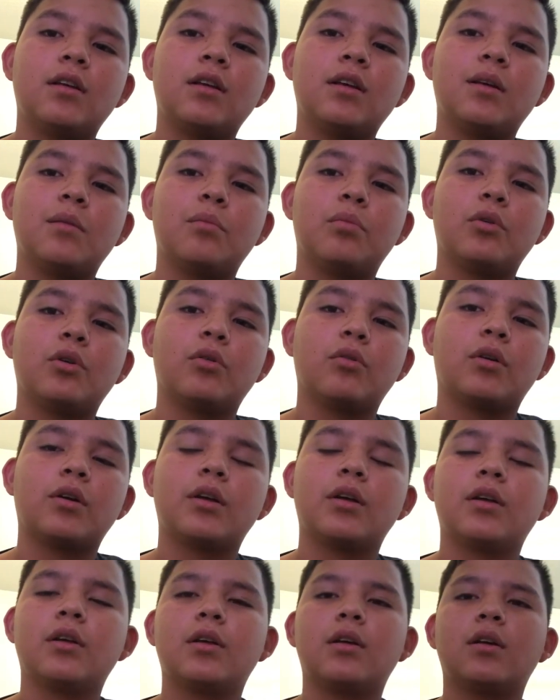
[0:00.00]
It broke,
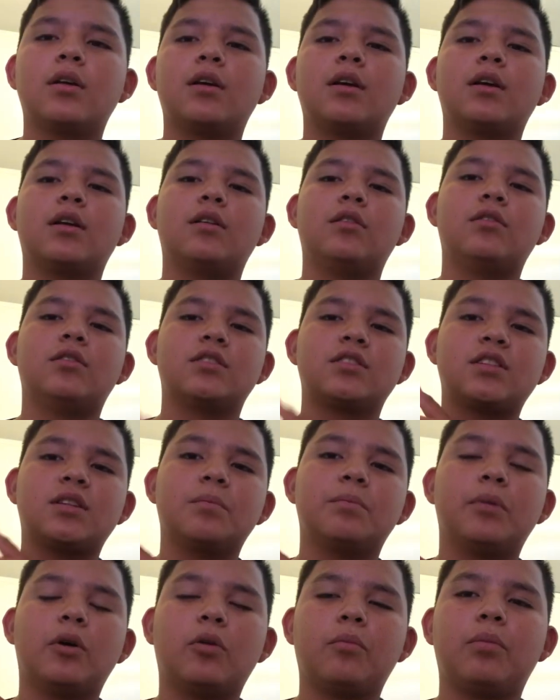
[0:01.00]
and you can see
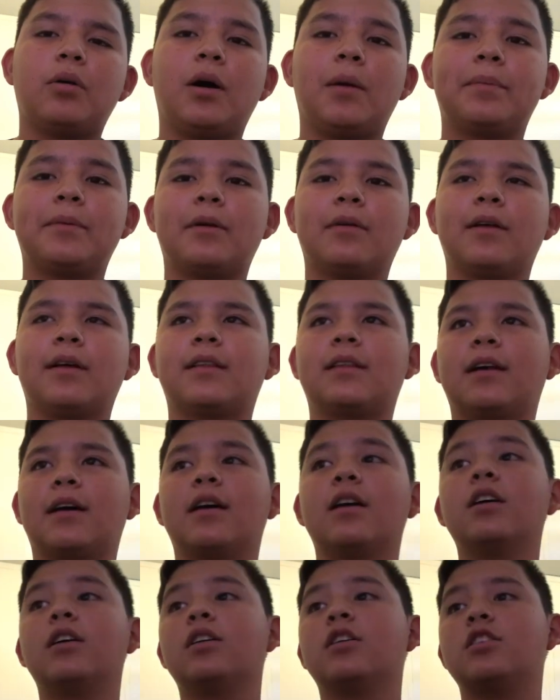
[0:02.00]
the bone popped out like
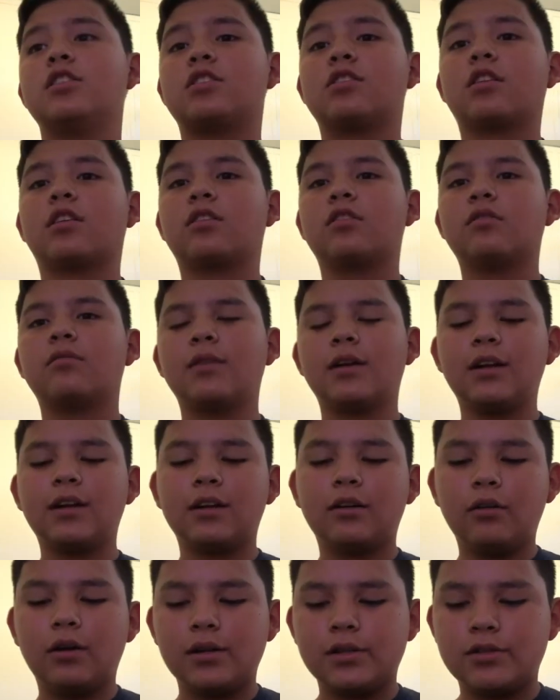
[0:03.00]
that. And she's like, dude, we gotta
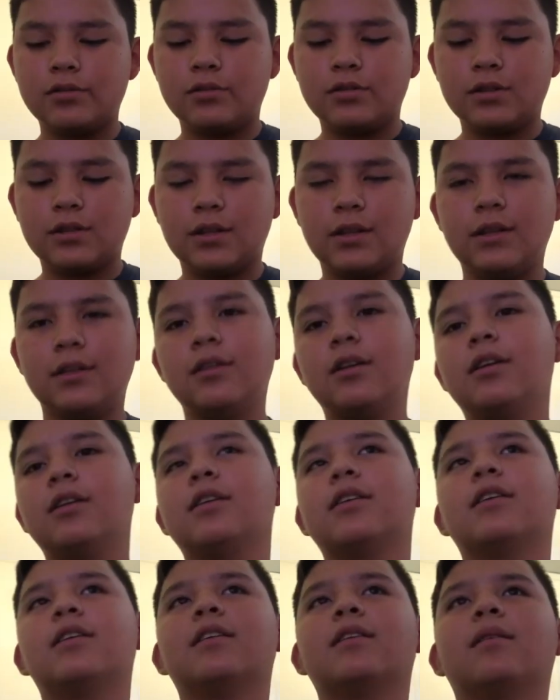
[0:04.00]
go get you to the
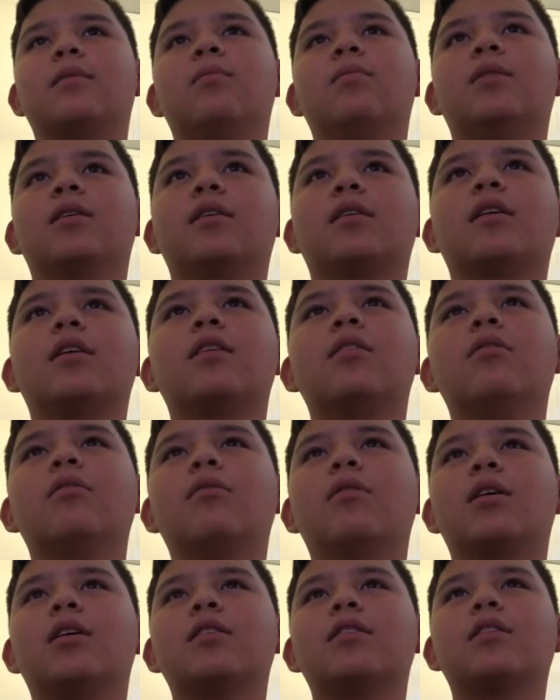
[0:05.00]
ER. And I'm like, I
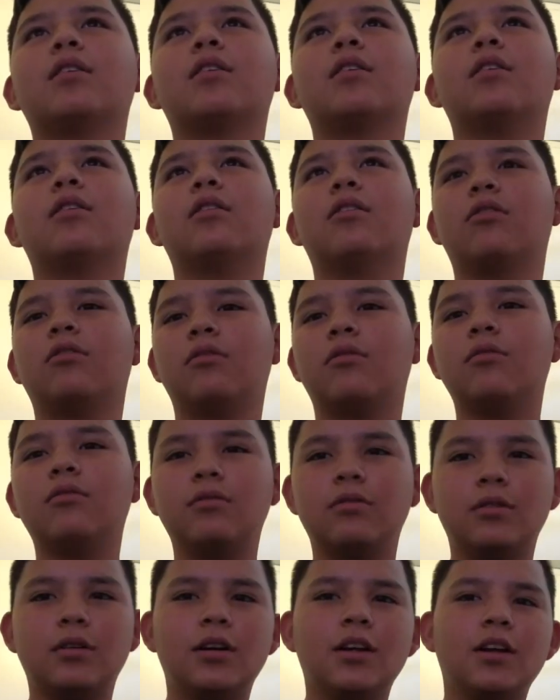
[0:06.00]
don't wanna go.
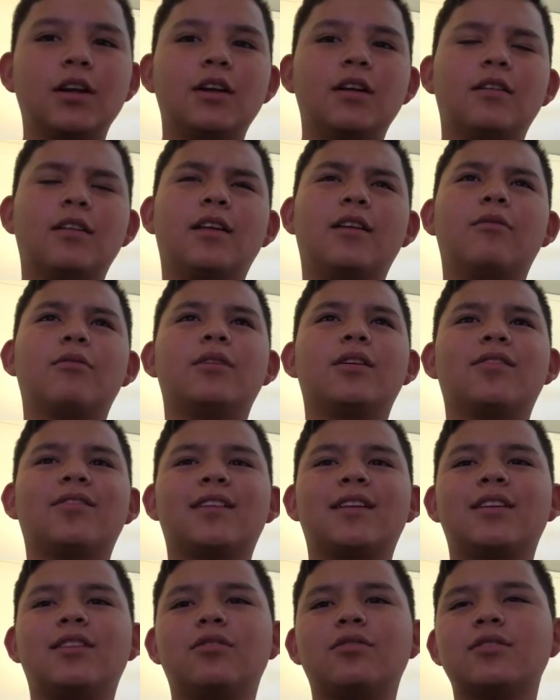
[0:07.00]
Like, what if
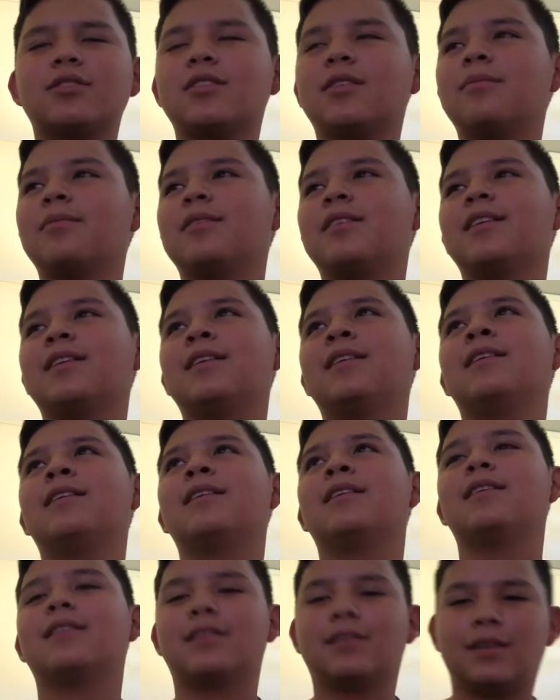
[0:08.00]
they do
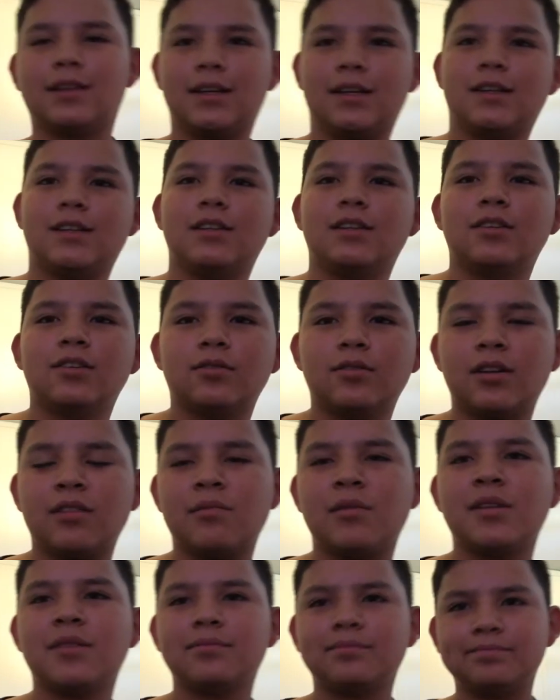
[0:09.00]
something? And like, you know what I
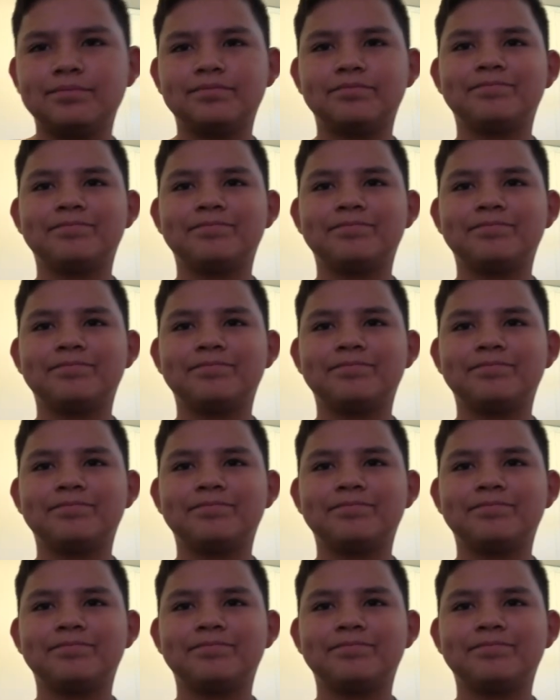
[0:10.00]
mean?